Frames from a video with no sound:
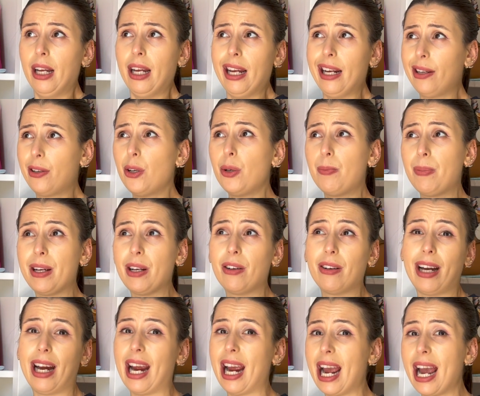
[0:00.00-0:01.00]
it could be
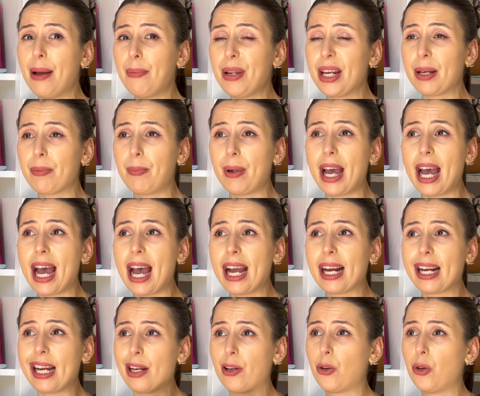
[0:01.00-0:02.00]
on a hammock
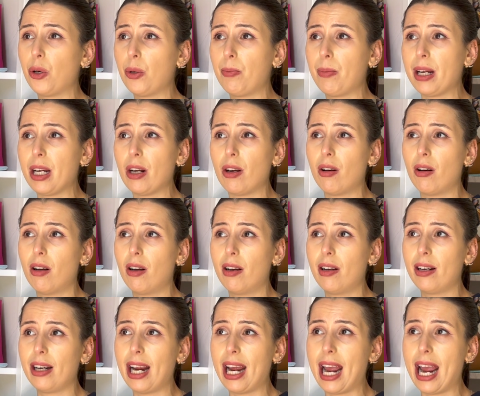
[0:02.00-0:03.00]
bag it could be
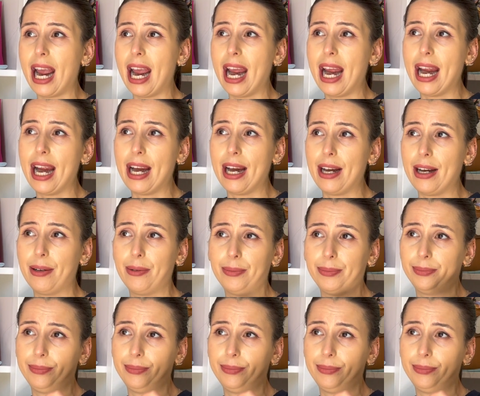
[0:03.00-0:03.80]
on a